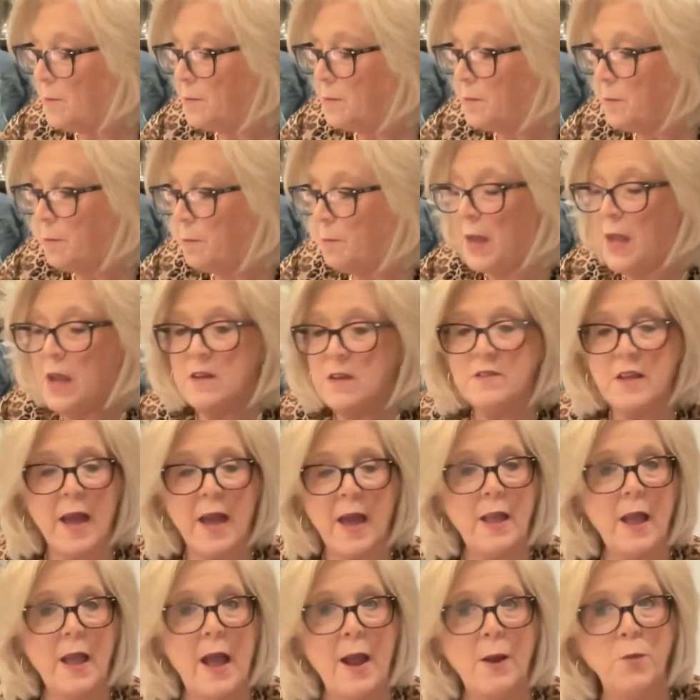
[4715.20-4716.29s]
Because
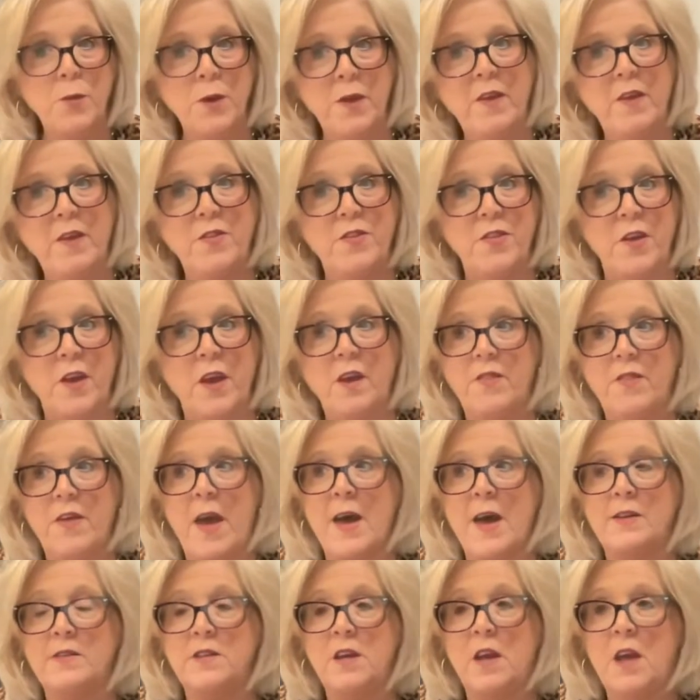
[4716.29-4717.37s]
I really think
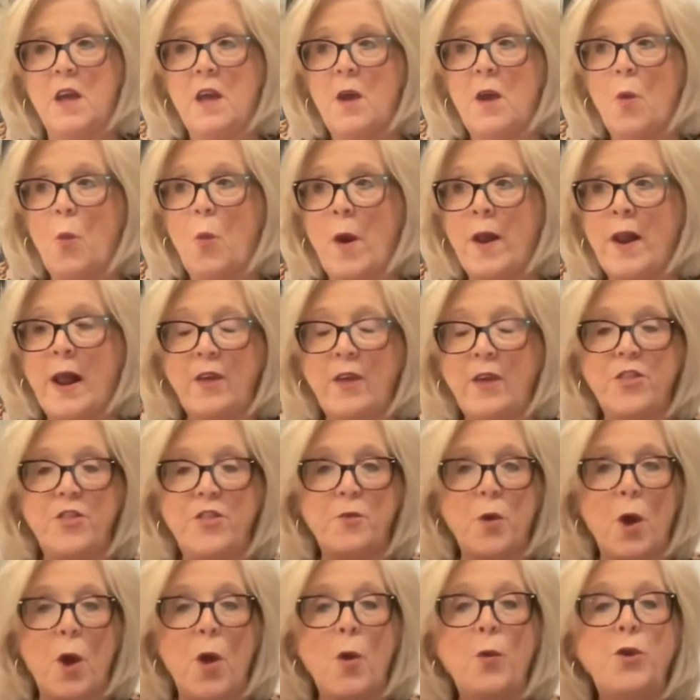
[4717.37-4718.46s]
that when I
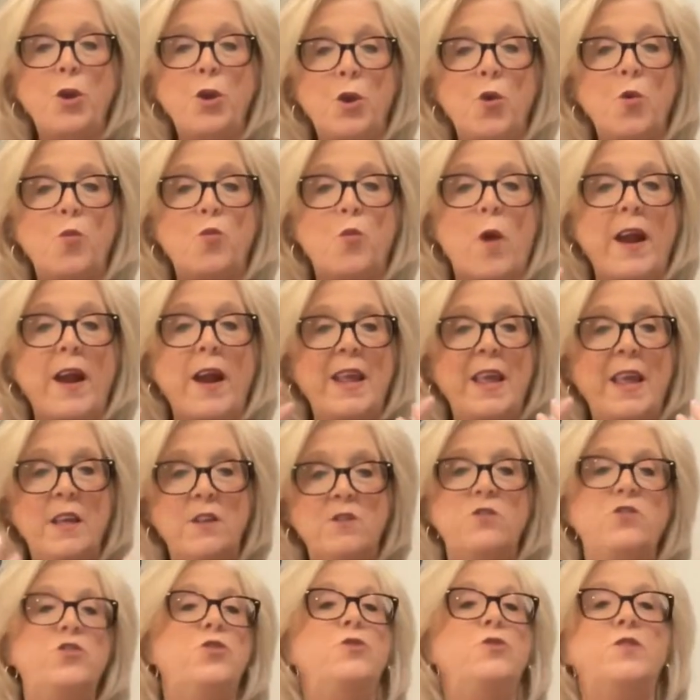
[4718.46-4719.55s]
throw you right
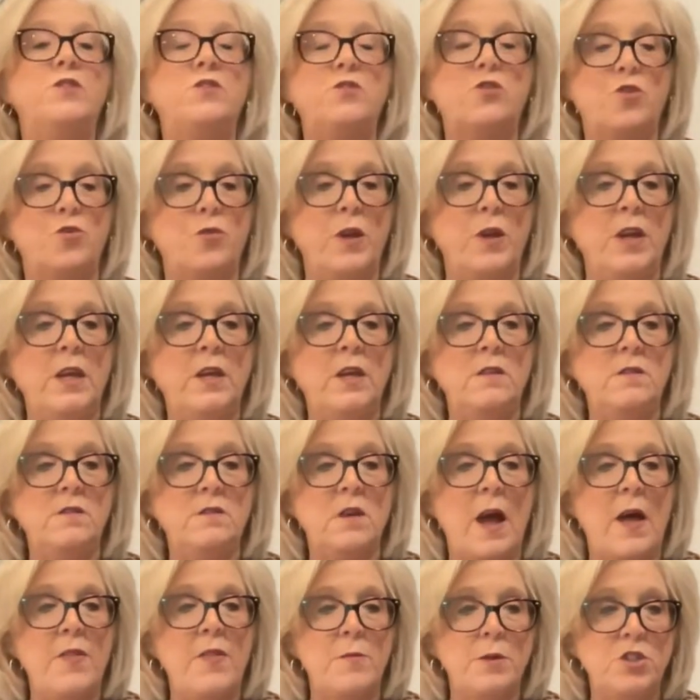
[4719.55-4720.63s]
into the screens
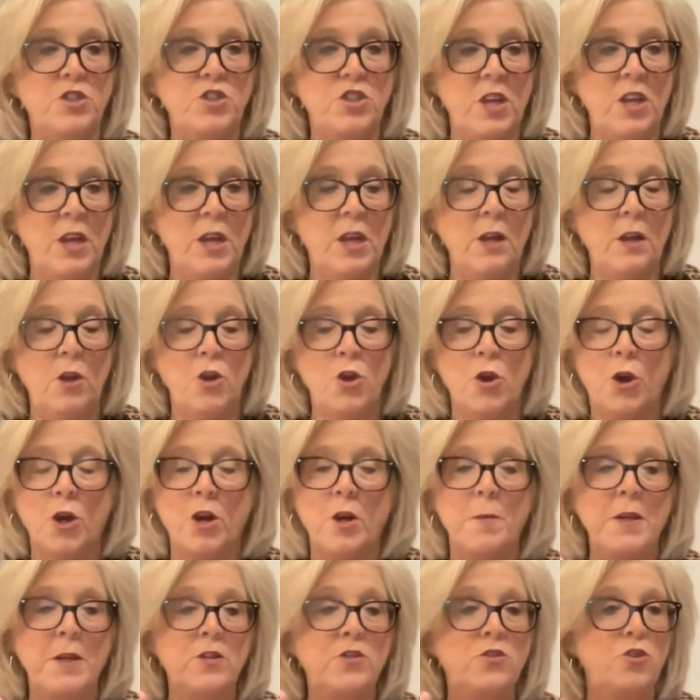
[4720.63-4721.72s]
on the machine, you're going
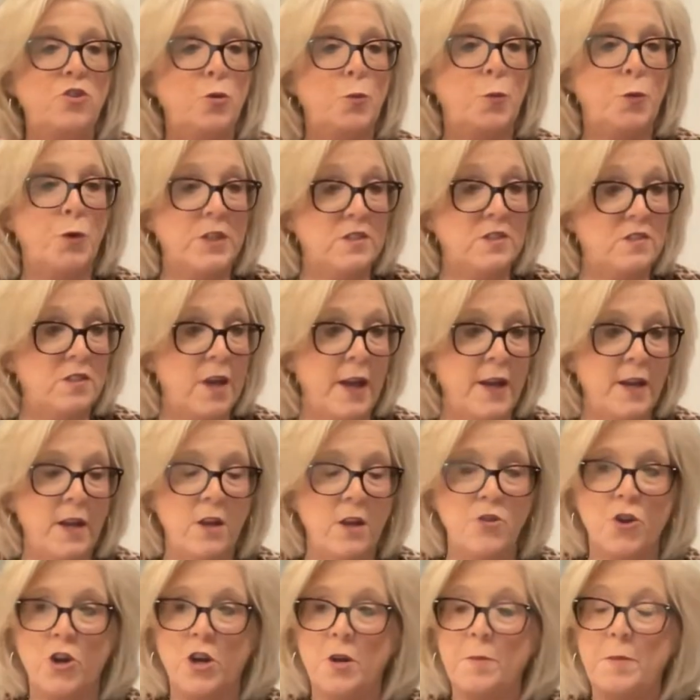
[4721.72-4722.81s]
to be super excited.
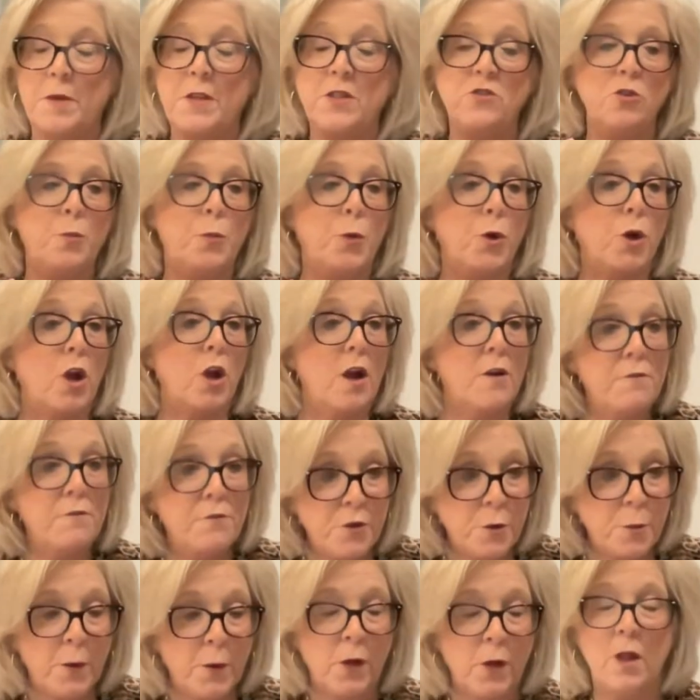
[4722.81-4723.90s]
You're going to be super
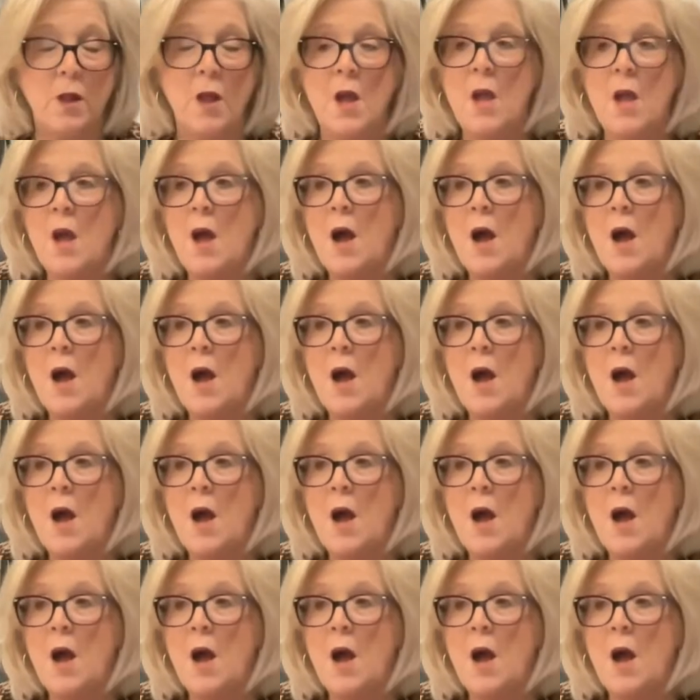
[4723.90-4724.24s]
comfortable.